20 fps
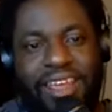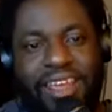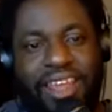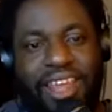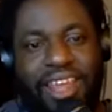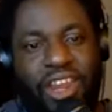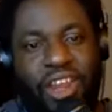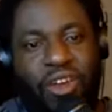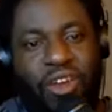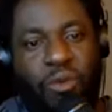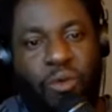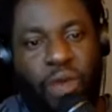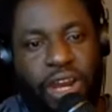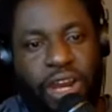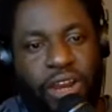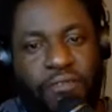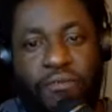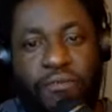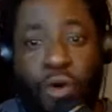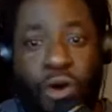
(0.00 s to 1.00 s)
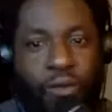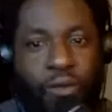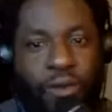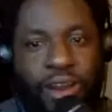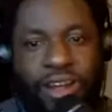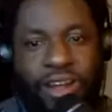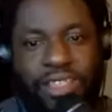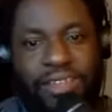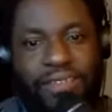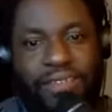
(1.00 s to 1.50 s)
You know, one of the
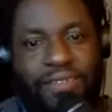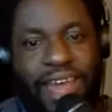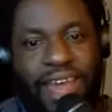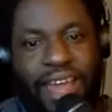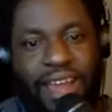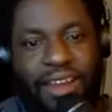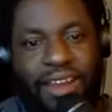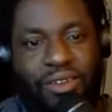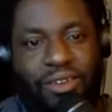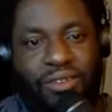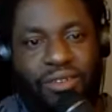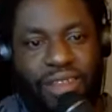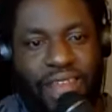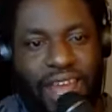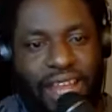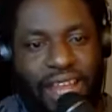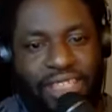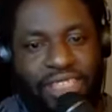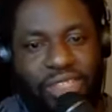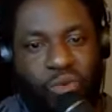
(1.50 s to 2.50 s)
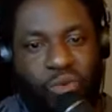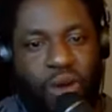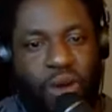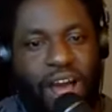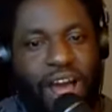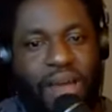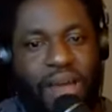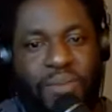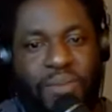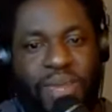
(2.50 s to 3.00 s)
forerunners of that that
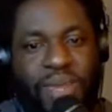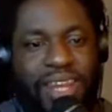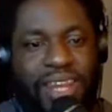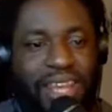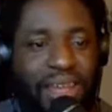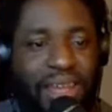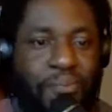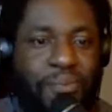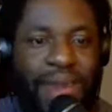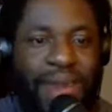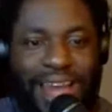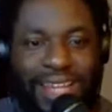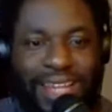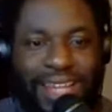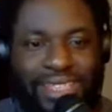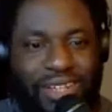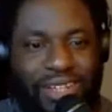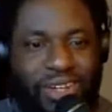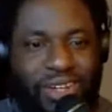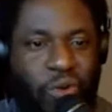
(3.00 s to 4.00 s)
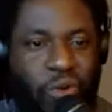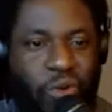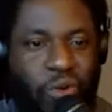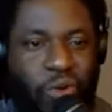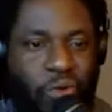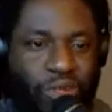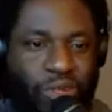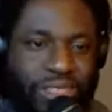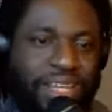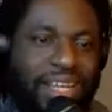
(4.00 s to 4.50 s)
squad being the ambassador who
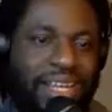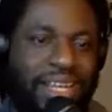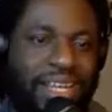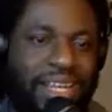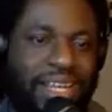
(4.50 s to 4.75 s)
was